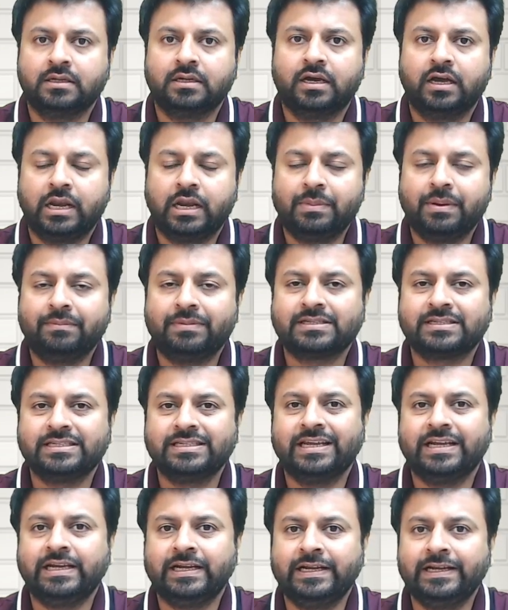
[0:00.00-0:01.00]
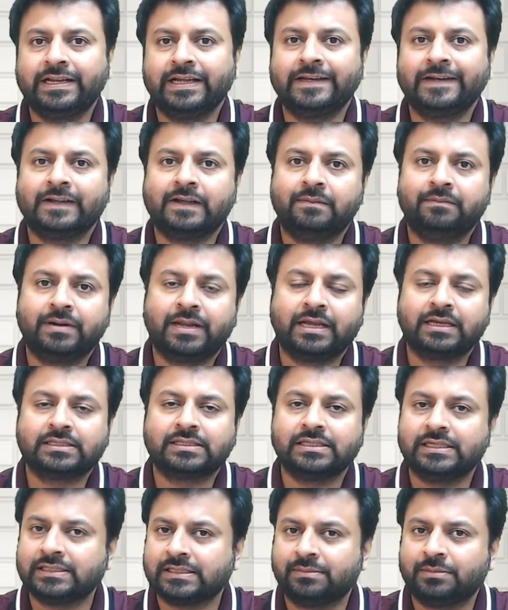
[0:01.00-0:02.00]
Remember, CA Inter Income Tax
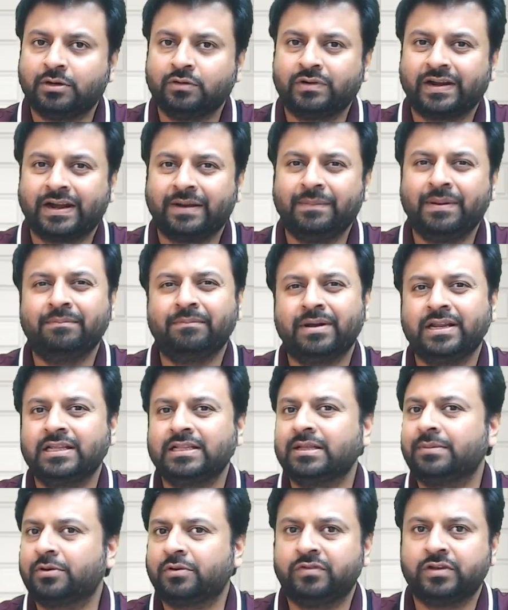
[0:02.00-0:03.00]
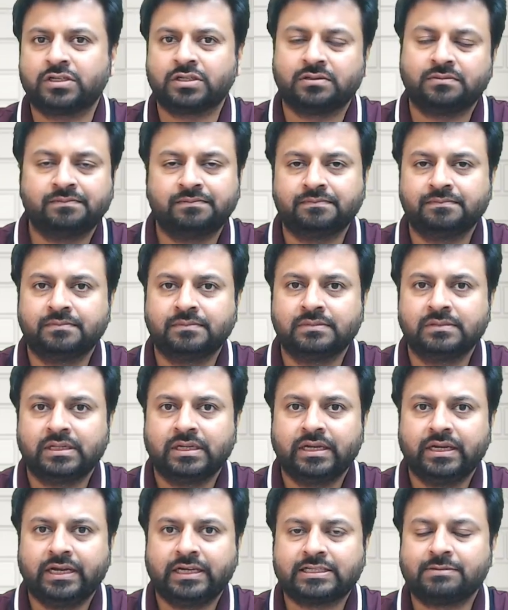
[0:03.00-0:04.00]
is about remembering the provision.
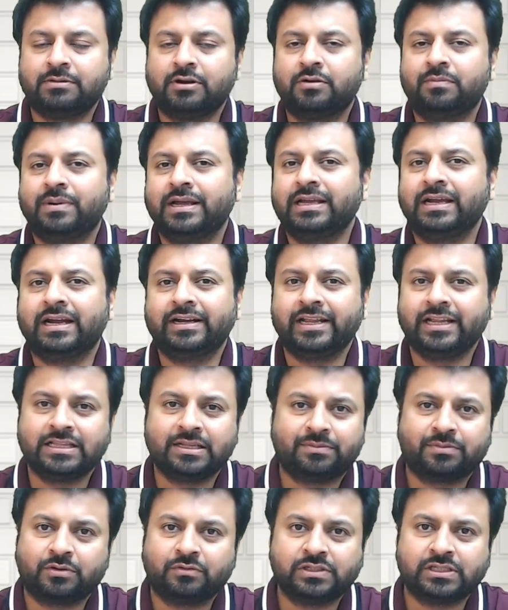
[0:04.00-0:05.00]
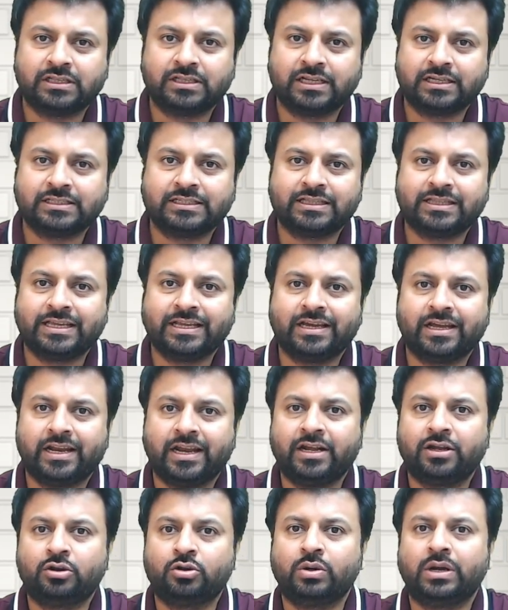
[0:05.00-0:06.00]
It's about by-hearting the provision. There is nothing
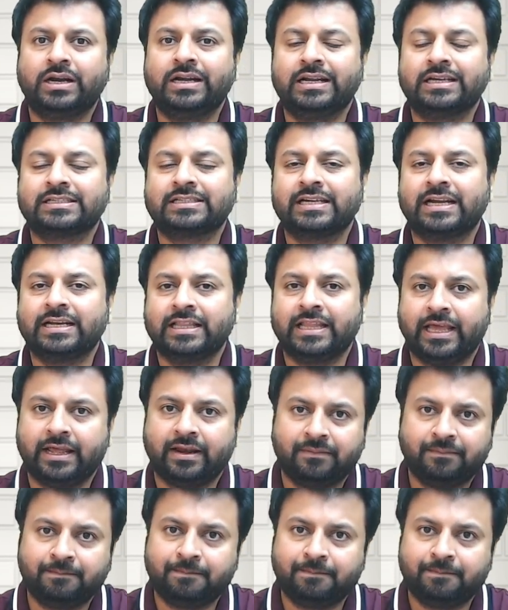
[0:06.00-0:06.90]
great to understand there.